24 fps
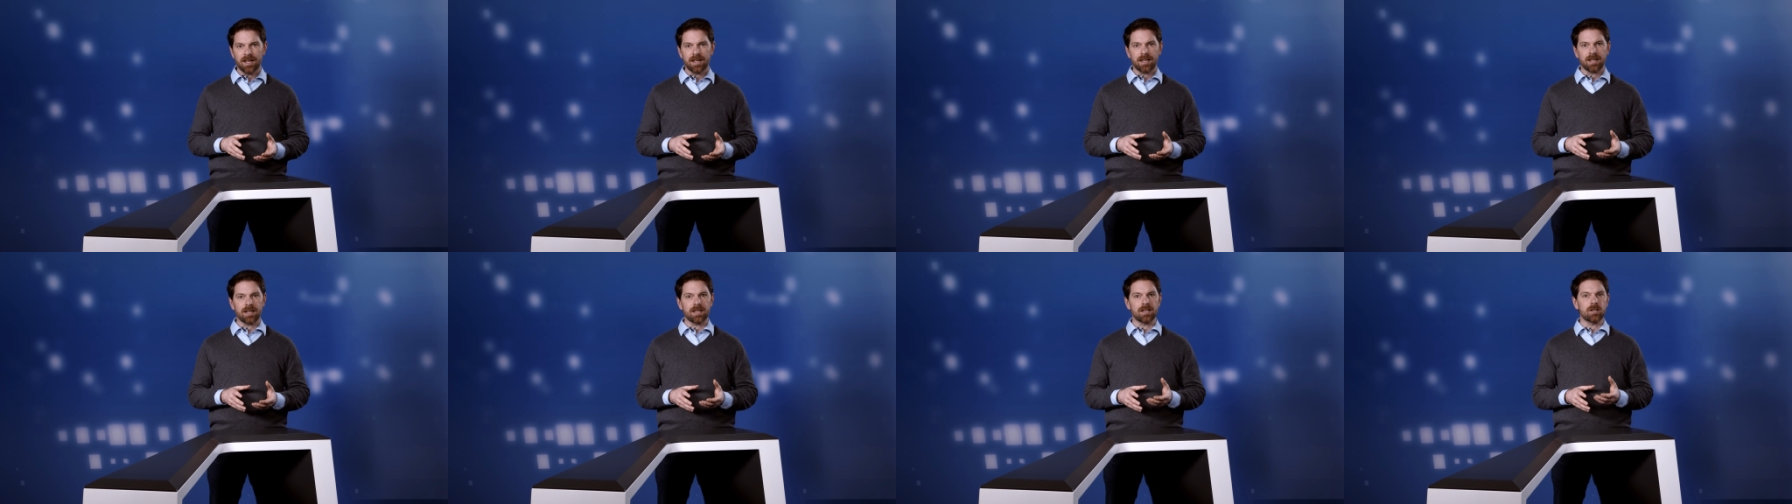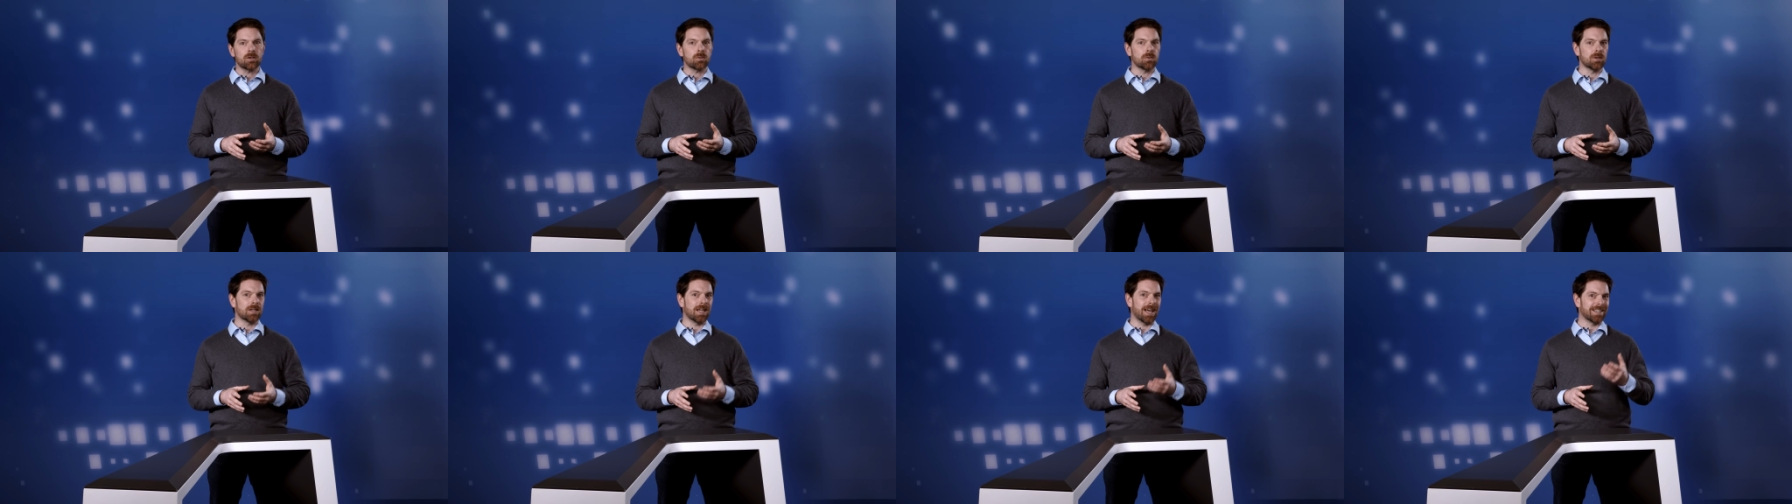
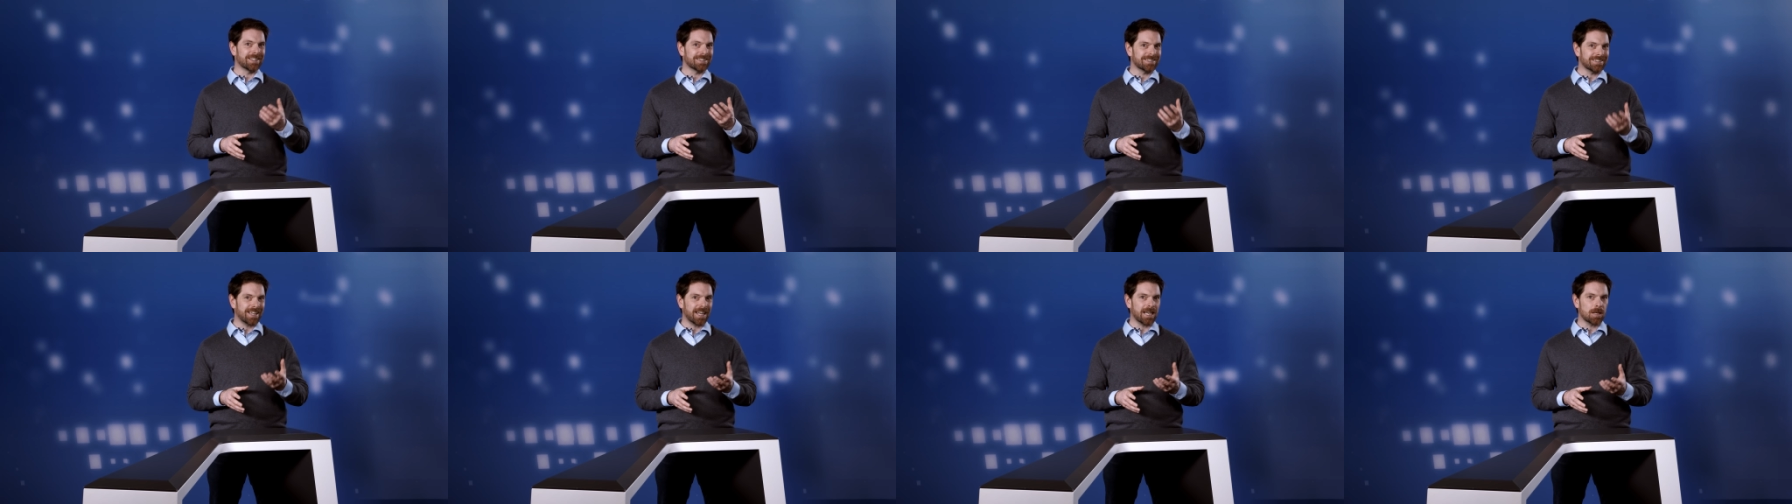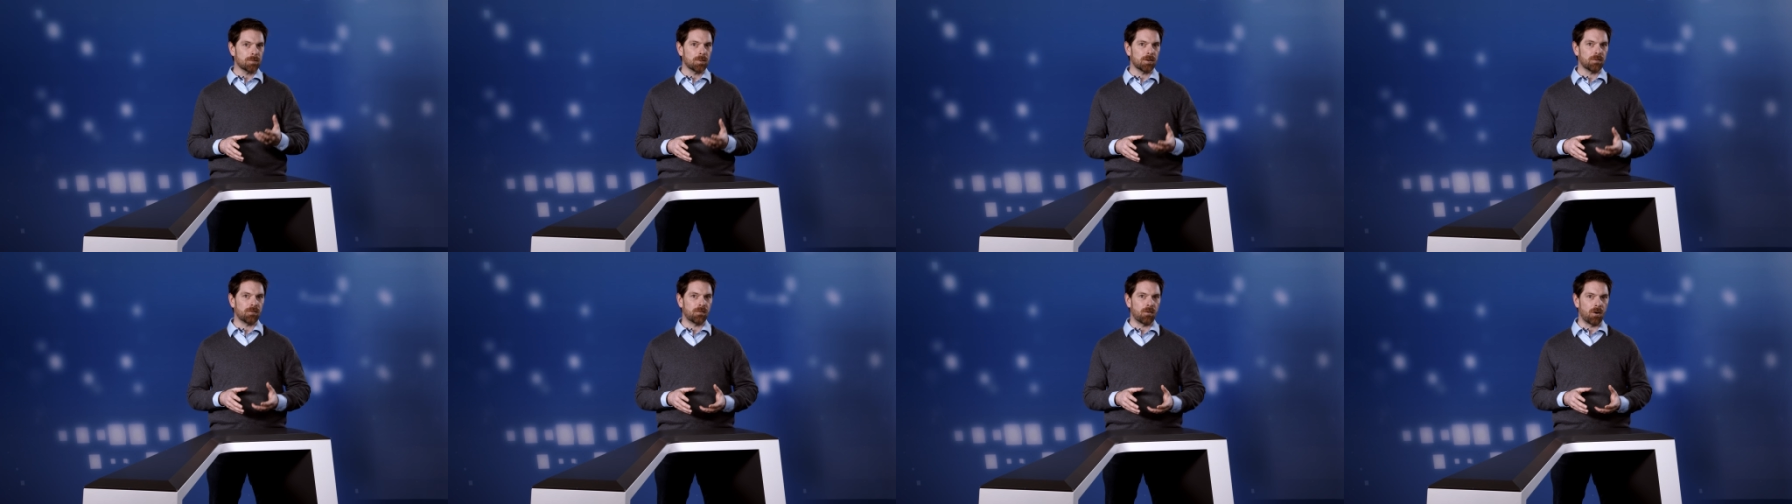into an
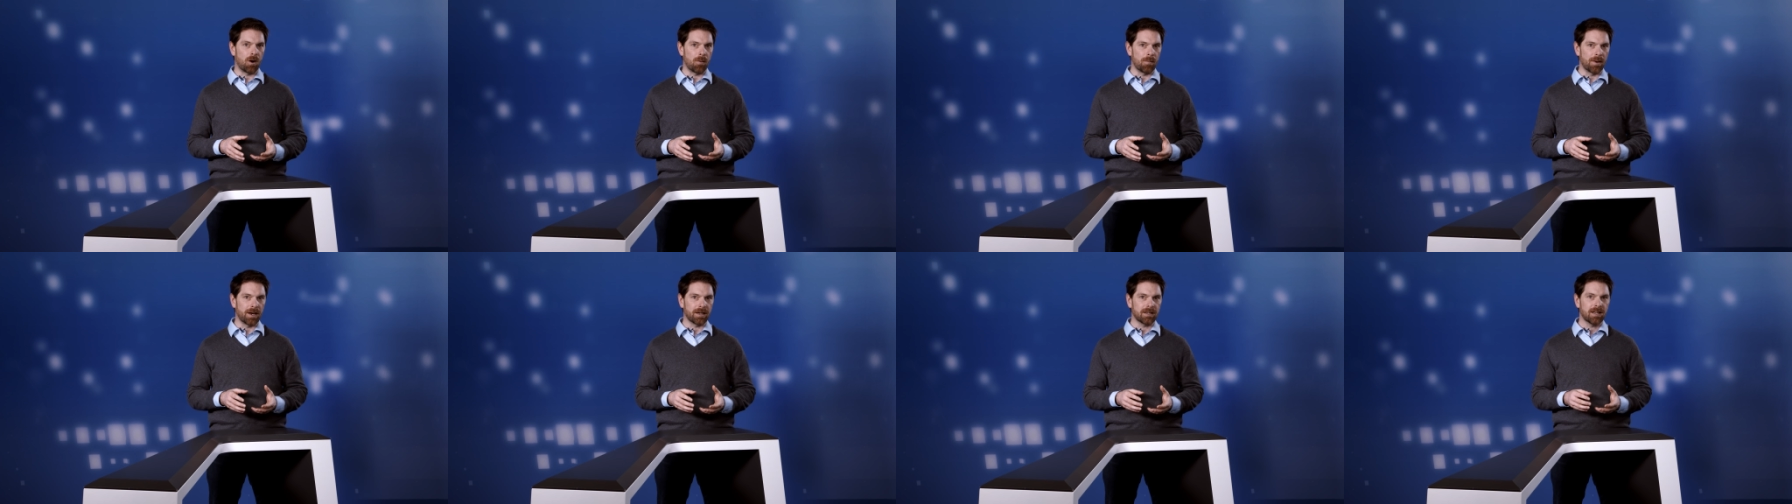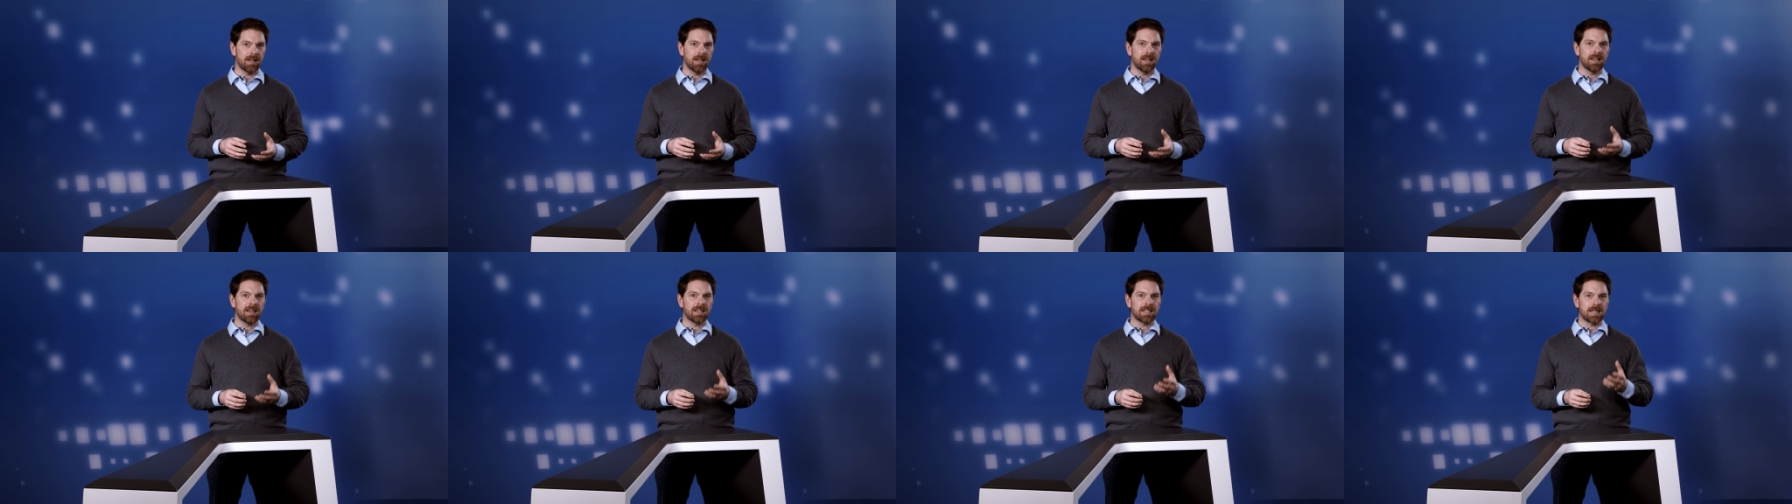understandable format
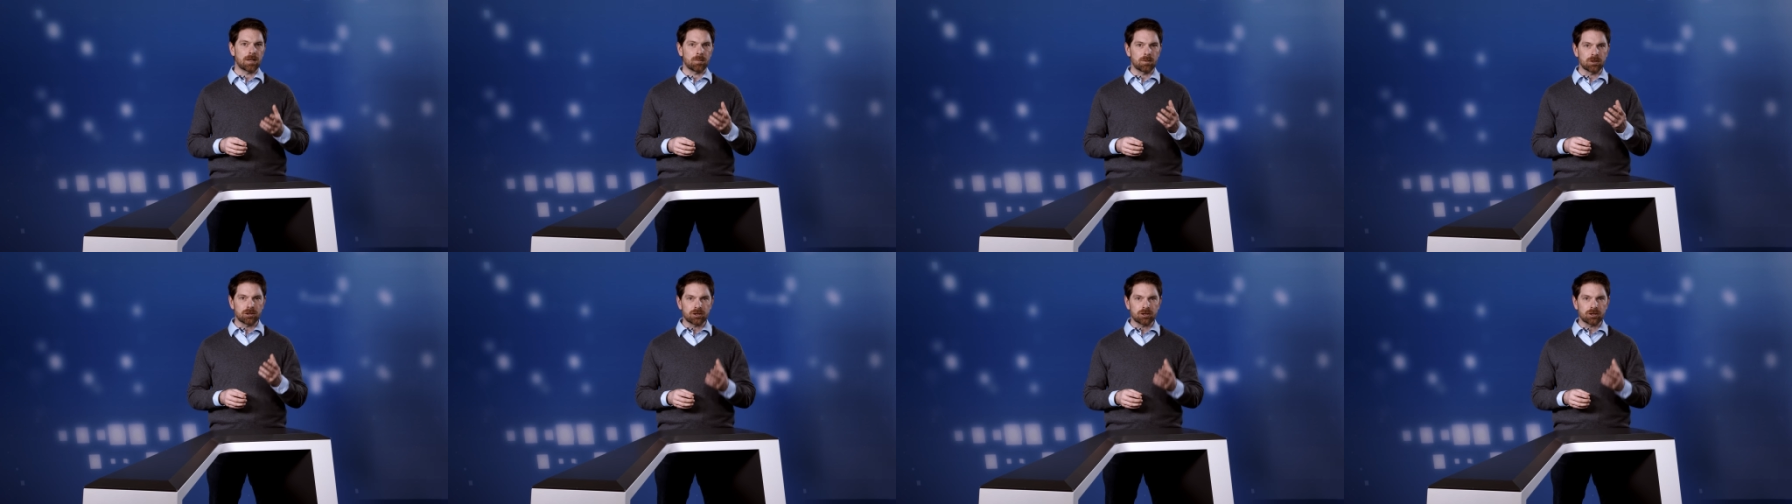that will